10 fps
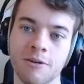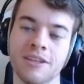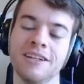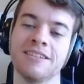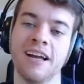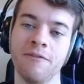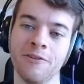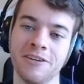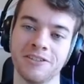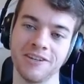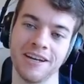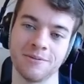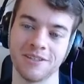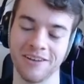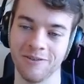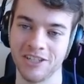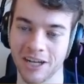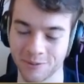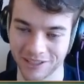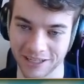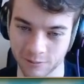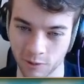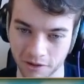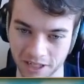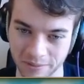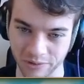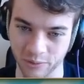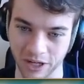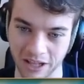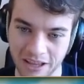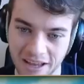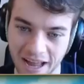with it. It's got freeze dries, which helps against water types as well.